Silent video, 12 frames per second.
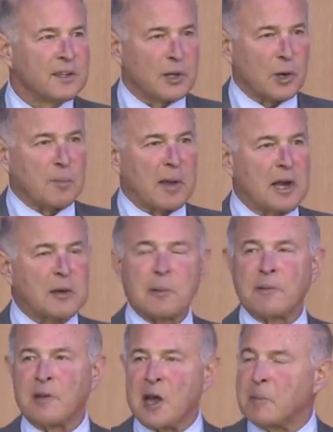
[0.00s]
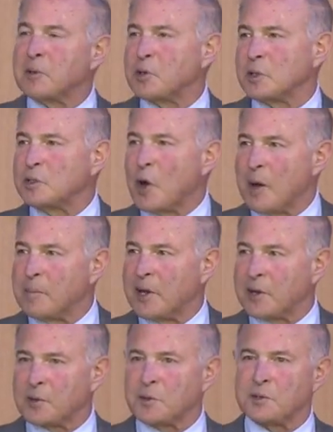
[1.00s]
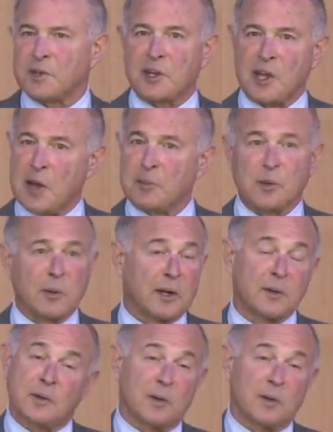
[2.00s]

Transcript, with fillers: They were made up of amateur lawmakers. They came and went.